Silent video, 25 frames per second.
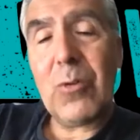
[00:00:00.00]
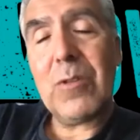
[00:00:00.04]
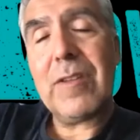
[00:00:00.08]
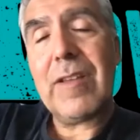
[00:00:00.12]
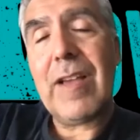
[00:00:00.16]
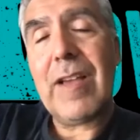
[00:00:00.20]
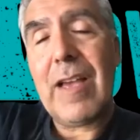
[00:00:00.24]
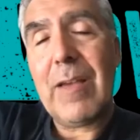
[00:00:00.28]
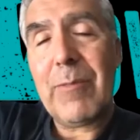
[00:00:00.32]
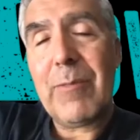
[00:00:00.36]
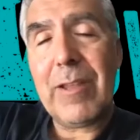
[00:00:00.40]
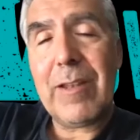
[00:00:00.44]

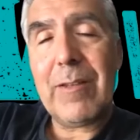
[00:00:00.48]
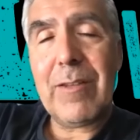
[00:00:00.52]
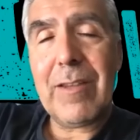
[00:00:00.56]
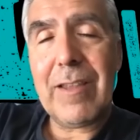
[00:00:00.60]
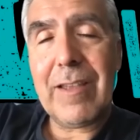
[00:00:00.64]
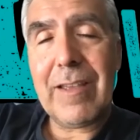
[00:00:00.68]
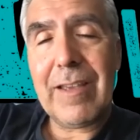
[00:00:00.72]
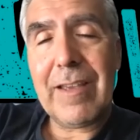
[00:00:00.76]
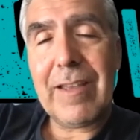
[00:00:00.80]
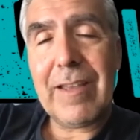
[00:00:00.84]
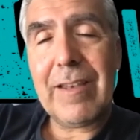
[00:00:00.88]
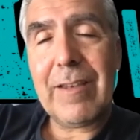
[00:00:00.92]
time in,
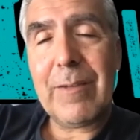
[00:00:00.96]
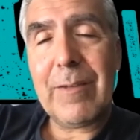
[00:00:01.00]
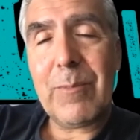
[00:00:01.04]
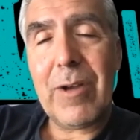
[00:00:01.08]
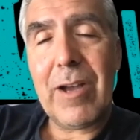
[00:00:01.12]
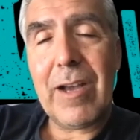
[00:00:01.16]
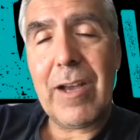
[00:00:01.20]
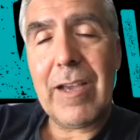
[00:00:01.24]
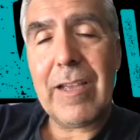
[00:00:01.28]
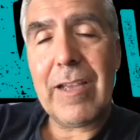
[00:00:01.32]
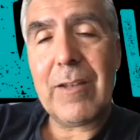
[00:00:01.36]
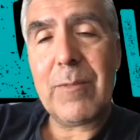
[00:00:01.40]
in
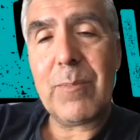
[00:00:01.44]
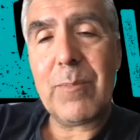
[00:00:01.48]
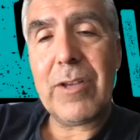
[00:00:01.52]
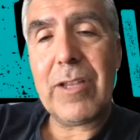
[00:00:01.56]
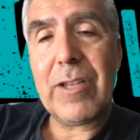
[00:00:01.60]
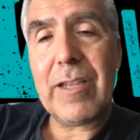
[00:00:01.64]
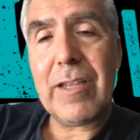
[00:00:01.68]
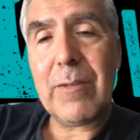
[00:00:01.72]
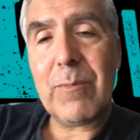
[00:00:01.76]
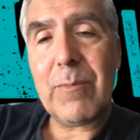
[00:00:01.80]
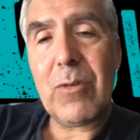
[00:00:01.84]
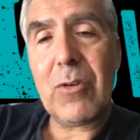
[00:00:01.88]
mind, but
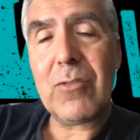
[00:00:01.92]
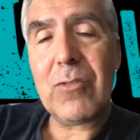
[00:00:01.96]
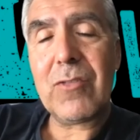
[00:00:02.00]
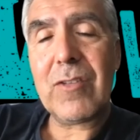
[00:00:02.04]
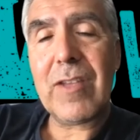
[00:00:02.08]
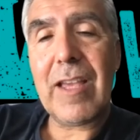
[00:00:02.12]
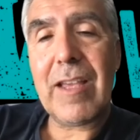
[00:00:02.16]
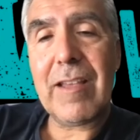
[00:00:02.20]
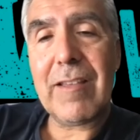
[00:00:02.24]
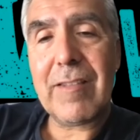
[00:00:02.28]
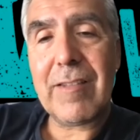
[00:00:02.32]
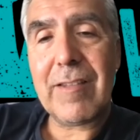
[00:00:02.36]
in most
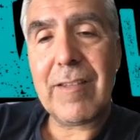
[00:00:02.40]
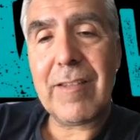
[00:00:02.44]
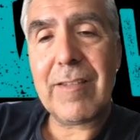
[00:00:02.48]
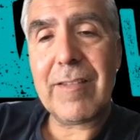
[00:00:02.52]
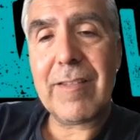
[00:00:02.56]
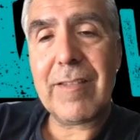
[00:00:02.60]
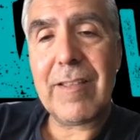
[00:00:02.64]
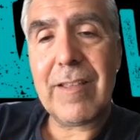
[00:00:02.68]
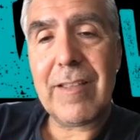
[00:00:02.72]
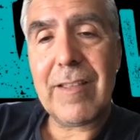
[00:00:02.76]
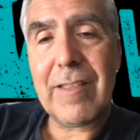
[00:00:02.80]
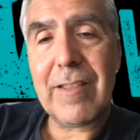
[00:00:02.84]
cases,
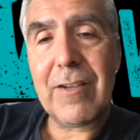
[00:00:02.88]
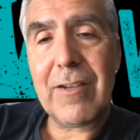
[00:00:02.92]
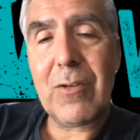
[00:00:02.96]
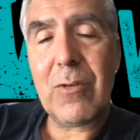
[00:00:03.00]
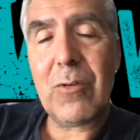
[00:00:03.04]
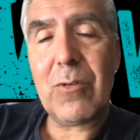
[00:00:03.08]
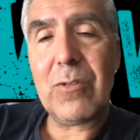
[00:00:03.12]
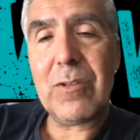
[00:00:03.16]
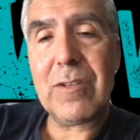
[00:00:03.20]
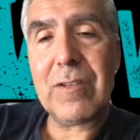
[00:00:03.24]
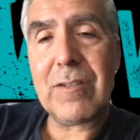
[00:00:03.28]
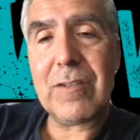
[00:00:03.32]
the, the
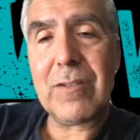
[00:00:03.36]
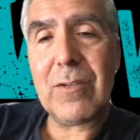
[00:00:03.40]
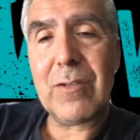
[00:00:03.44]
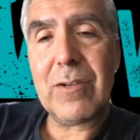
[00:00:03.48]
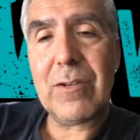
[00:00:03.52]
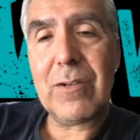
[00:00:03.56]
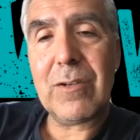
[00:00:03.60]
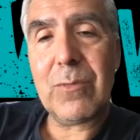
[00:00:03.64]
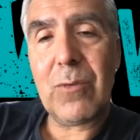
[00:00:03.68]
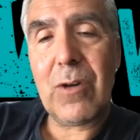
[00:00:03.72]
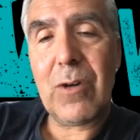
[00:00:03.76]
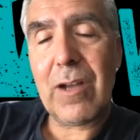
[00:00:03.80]
goal is to
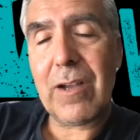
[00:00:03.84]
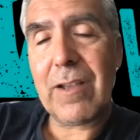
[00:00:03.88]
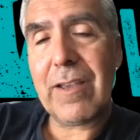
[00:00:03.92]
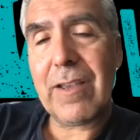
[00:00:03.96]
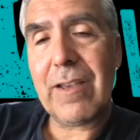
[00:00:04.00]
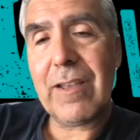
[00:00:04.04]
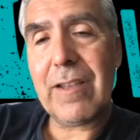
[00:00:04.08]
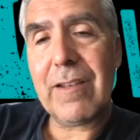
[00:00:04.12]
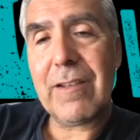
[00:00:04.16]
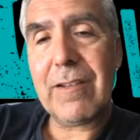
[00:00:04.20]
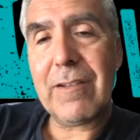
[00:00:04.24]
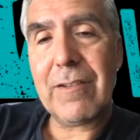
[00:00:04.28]
walk
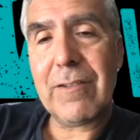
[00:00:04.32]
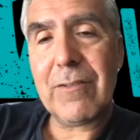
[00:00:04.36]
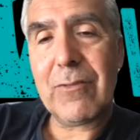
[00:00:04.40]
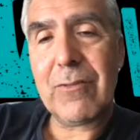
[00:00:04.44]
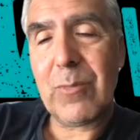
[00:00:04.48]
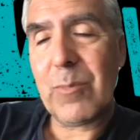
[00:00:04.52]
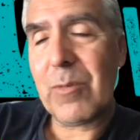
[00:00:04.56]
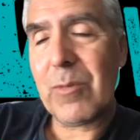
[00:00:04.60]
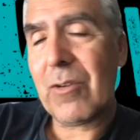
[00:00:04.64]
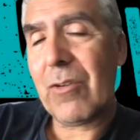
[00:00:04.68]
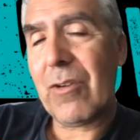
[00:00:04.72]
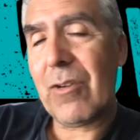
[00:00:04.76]
in,
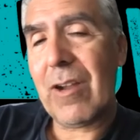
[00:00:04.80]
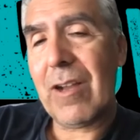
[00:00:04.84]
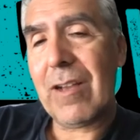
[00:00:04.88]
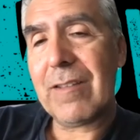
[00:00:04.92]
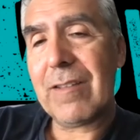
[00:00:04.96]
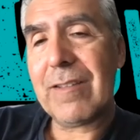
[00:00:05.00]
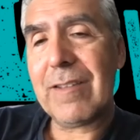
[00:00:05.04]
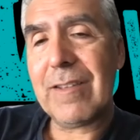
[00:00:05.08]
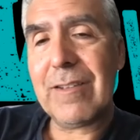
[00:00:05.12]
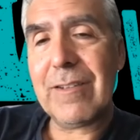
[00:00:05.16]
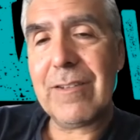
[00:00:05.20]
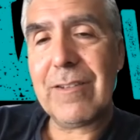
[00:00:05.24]
swim
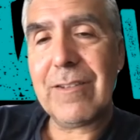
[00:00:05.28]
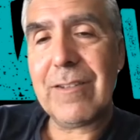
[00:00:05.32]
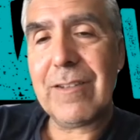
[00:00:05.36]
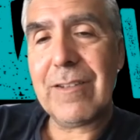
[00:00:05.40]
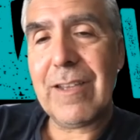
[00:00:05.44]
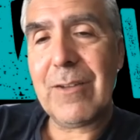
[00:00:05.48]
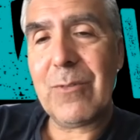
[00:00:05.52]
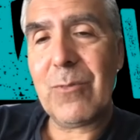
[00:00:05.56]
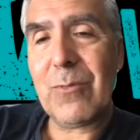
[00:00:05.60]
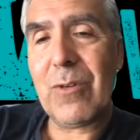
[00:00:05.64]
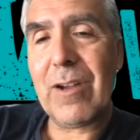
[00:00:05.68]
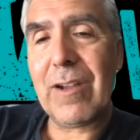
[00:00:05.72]
across, and,
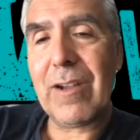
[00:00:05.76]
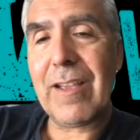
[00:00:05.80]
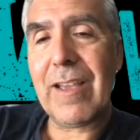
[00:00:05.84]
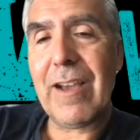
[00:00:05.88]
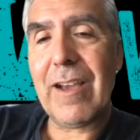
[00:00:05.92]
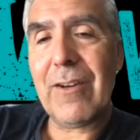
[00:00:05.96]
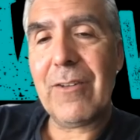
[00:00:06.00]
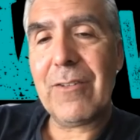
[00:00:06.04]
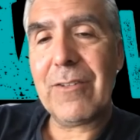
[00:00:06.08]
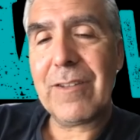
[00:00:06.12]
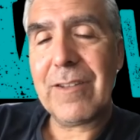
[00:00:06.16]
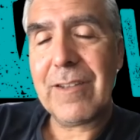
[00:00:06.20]
and walk
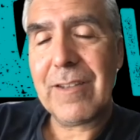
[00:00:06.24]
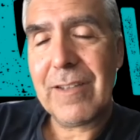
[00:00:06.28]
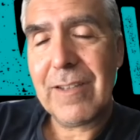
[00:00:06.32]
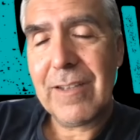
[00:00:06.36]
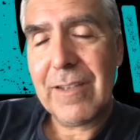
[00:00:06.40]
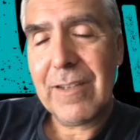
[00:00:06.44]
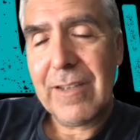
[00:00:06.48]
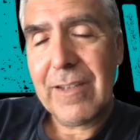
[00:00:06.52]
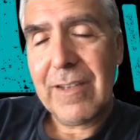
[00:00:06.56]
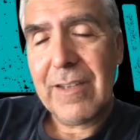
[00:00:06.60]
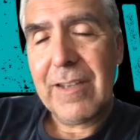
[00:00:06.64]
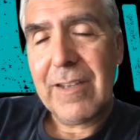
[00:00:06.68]
out.
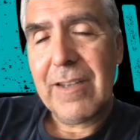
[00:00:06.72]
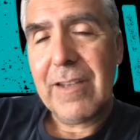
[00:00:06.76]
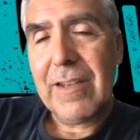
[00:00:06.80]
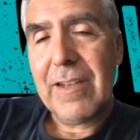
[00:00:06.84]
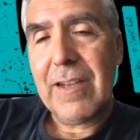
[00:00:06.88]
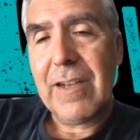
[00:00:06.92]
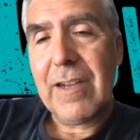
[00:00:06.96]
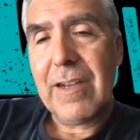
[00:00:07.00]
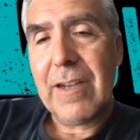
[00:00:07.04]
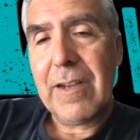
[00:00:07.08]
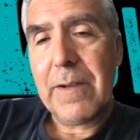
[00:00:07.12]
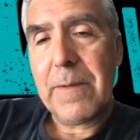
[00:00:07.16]

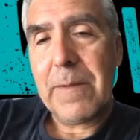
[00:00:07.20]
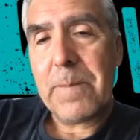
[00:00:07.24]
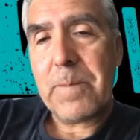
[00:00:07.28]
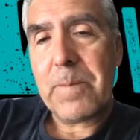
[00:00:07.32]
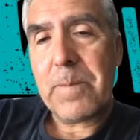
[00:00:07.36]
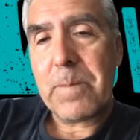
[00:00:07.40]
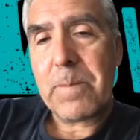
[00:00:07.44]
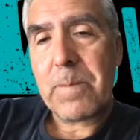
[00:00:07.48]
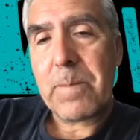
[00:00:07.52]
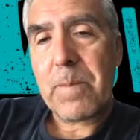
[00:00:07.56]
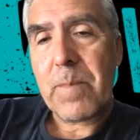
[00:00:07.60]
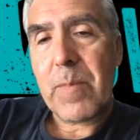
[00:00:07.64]
Um,
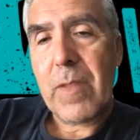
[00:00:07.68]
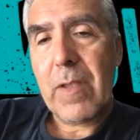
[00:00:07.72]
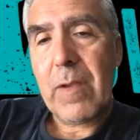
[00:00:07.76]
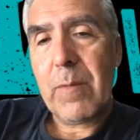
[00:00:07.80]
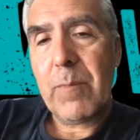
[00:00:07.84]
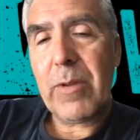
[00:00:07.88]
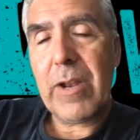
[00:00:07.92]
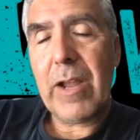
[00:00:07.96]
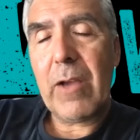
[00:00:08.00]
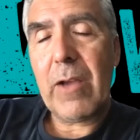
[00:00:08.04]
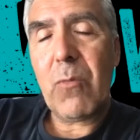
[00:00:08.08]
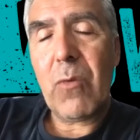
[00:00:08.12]

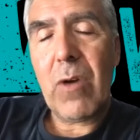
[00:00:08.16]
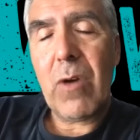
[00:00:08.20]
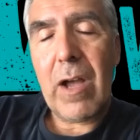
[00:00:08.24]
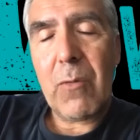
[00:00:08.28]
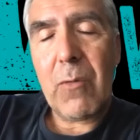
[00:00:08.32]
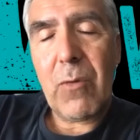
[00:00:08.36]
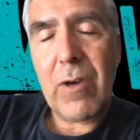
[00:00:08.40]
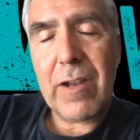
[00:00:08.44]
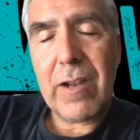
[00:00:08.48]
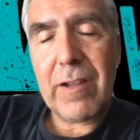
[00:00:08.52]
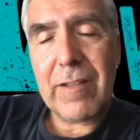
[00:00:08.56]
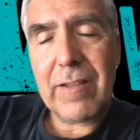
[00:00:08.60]
but I, I
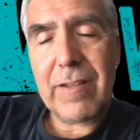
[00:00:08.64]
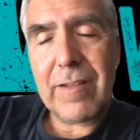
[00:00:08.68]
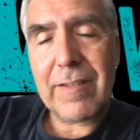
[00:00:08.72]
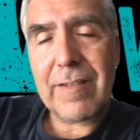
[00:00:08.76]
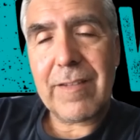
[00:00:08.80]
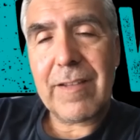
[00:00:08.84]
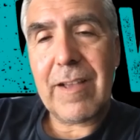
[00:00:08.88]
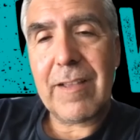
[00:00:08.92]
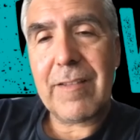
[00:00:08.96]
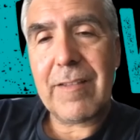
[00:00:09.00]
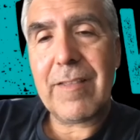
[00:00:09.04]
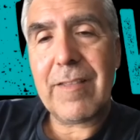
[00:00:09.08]
want to
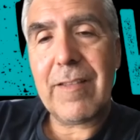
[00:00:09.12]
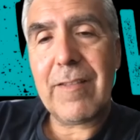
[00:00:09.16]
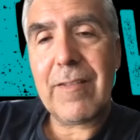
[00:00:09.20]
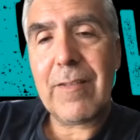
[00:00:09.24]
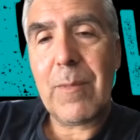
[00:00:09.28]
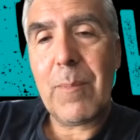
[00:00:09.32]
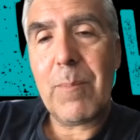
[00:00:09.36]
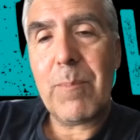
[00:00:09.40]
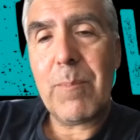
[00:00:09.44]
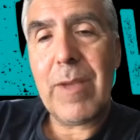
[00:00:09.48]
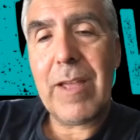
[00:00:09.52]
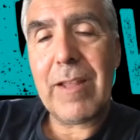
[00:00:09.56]
discuss this
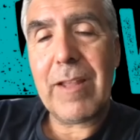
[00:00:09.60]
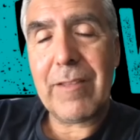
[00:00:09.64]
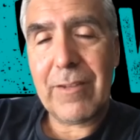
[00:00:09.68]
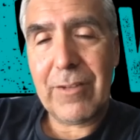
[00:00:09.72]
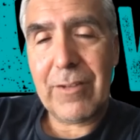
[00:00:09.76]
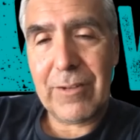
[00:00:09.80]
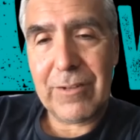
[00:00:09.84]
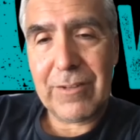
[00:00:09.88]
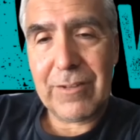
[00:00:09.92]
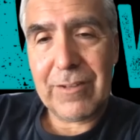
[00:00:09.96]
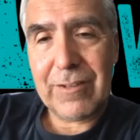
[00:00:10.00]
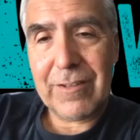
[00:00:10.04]

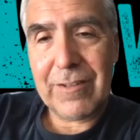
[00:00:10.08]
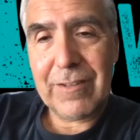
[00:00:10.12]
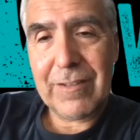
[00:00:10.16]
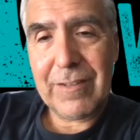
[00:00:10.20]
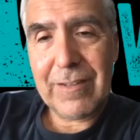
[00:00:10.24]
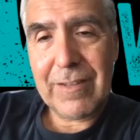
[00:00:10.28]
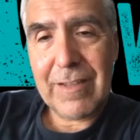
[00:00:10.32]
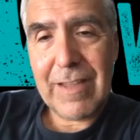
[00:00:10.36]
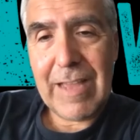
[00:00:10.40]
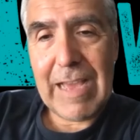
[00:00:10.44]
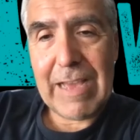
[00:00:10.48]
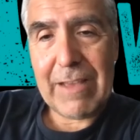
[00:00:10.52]
mental
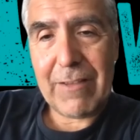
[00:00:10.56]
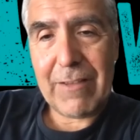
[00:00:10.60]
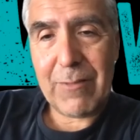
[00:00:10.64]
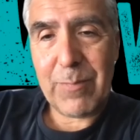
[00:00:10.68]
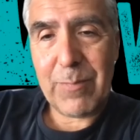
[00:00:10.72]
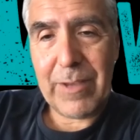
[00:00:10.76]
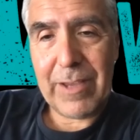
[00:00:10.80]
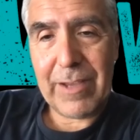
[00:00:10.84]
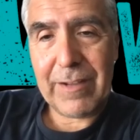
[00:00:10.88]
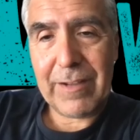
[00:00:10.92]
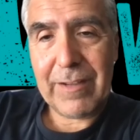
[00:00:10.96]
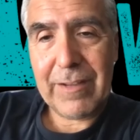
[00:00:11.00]

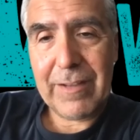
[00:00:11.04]
aspect.